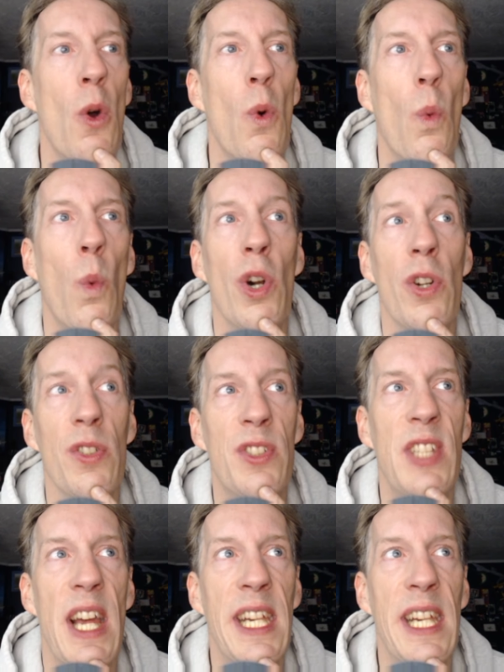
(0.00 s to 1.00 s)
World
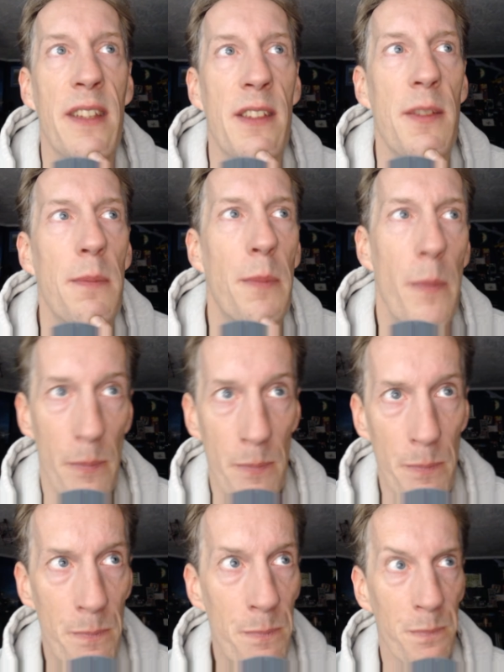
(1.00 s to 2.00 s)
settings.
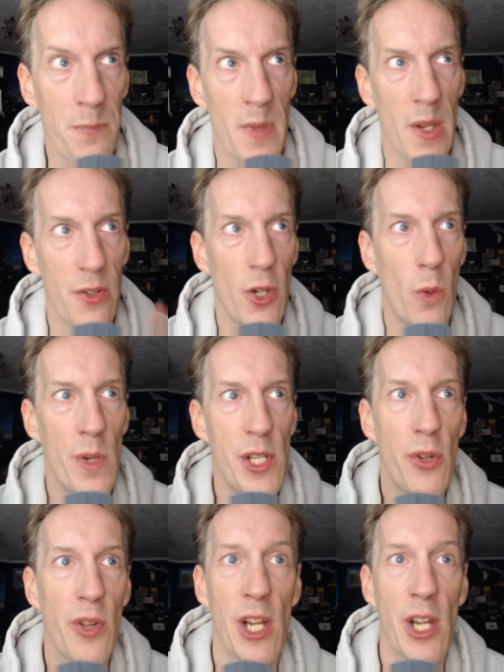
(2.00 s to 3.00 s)
So when you
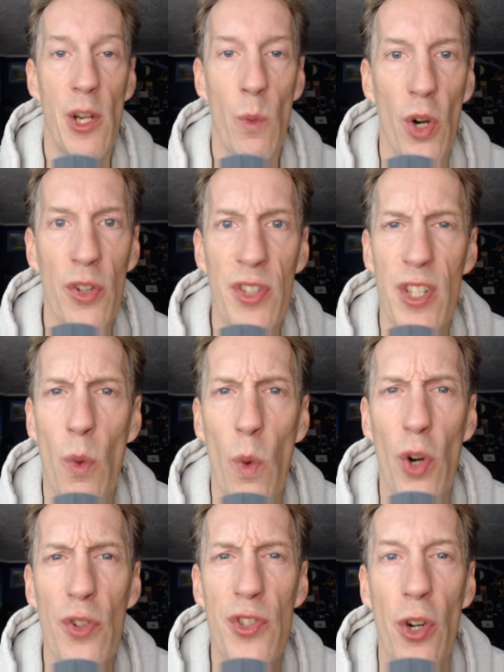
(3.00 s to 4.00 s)
click on the
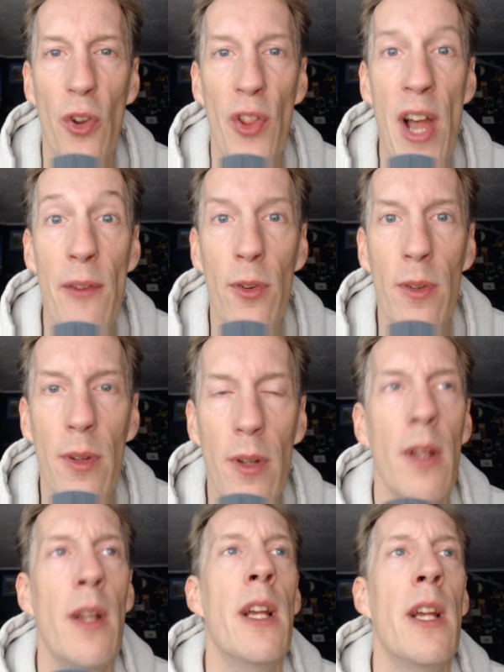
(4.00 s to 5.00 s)
world's your level.
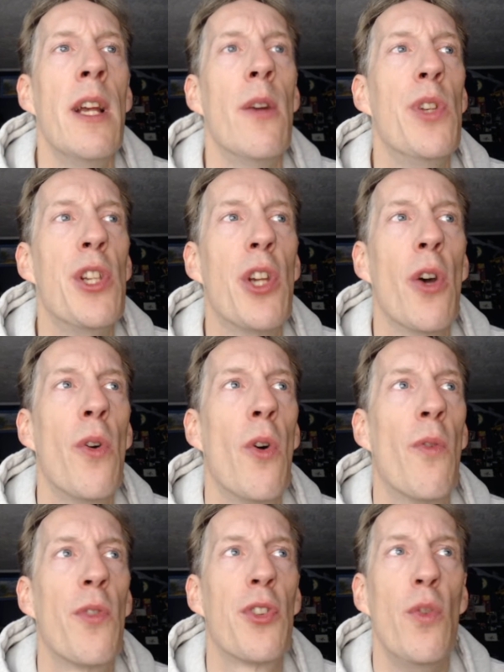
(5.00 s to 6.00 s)
When you go
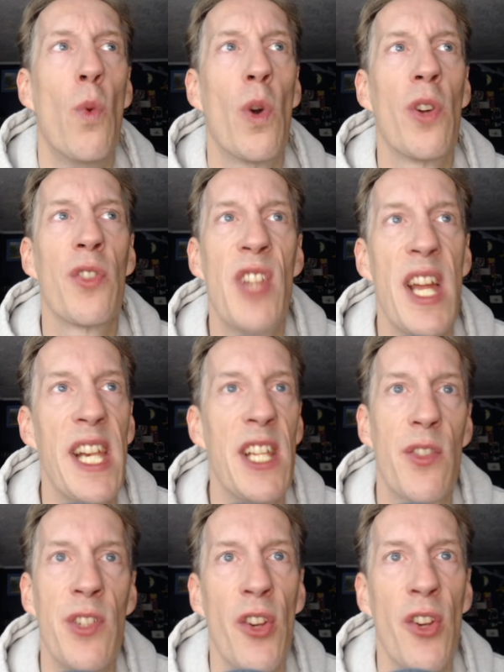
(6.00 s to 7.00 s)
over to world settings
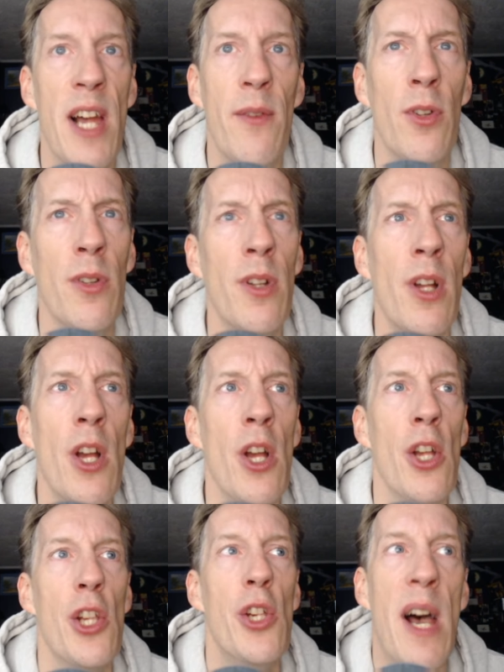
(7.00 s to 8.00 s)
in your level,
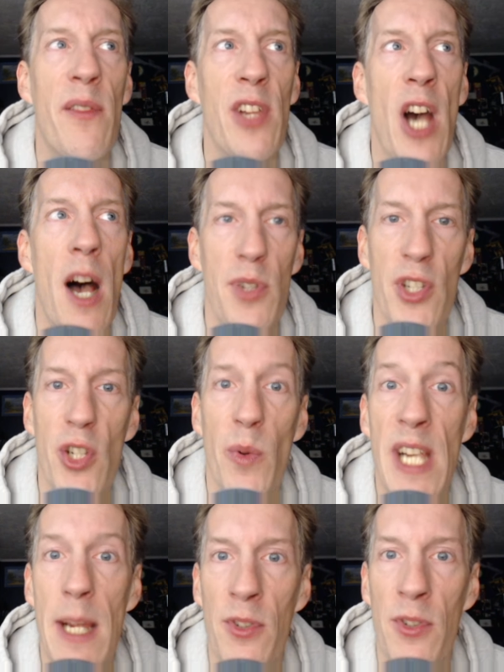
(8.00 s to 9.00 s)
you have the option to
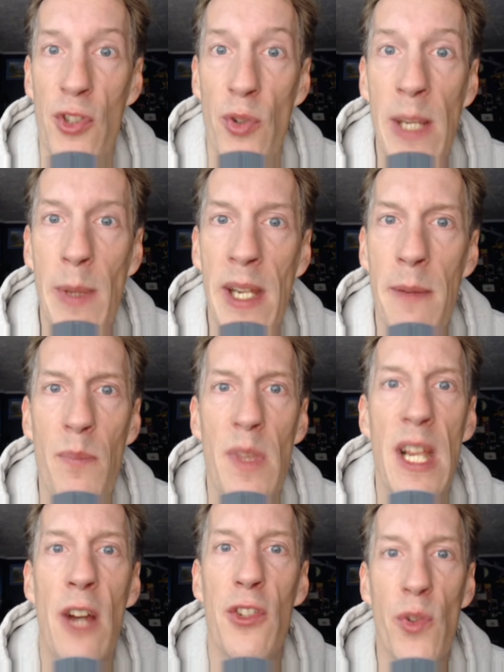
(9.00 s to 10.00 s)
enable streaming.
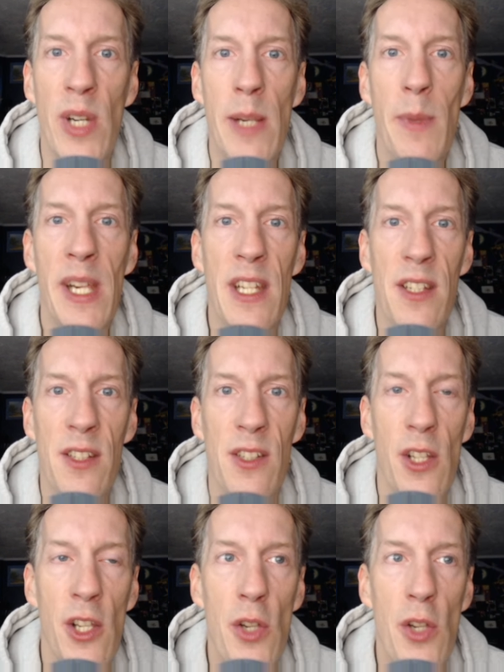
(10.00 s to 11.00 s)
Now, streaming is
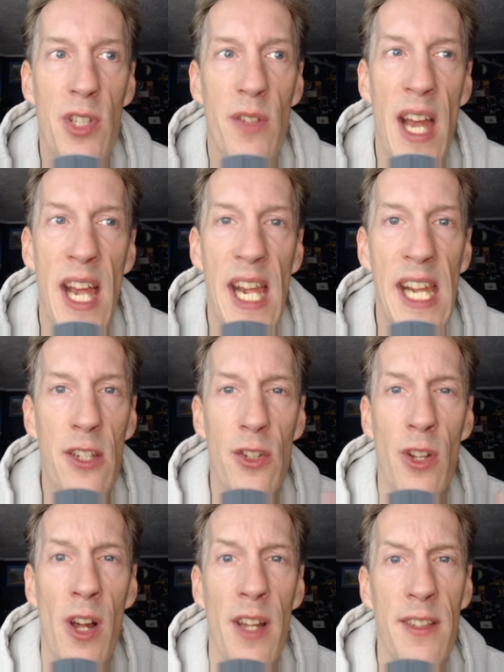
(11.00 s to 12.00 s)
the use of that
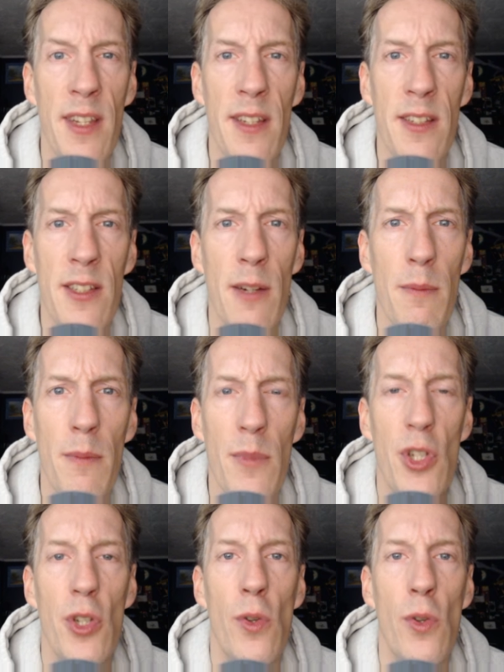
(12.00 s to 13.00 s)
HLOD system
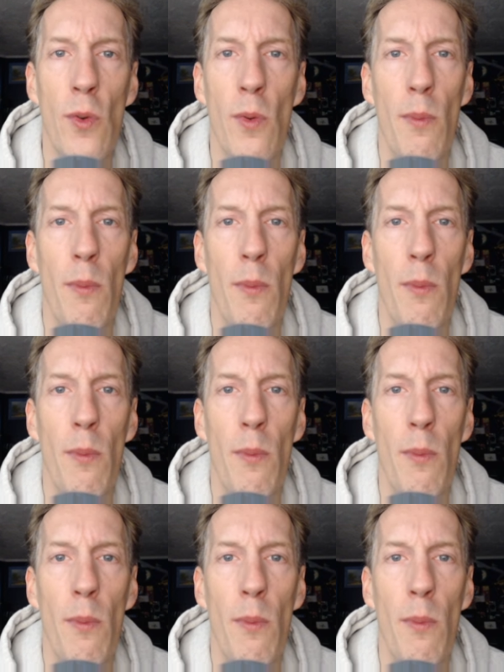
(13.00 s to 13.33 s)
to